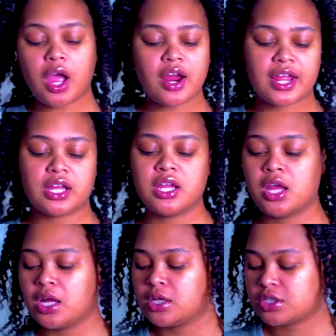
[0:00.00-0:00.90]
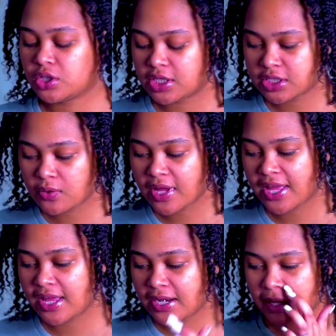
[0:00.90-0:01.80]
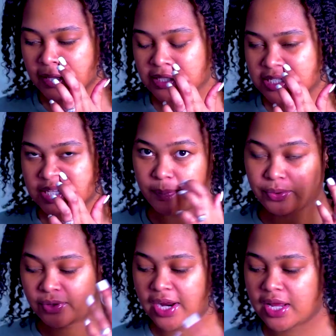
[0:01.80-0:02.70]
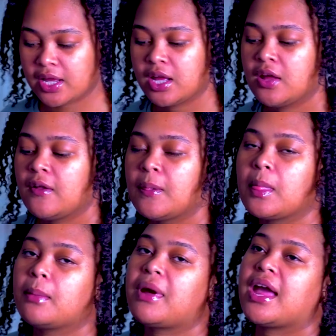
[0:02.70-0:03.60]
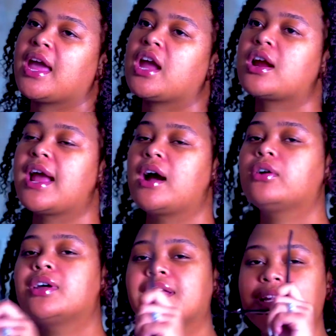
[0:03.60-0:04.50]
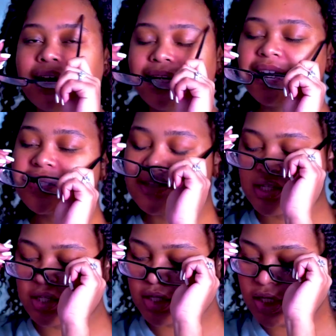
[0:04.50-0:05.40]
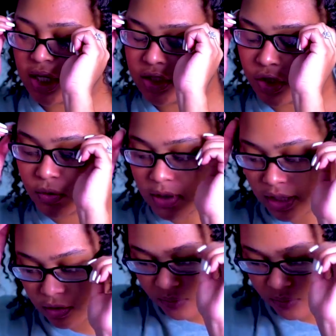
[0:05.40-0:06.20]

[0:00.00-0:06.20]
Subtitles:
All right, so let's go ahead and separate my hair out. And I can't see, and I don't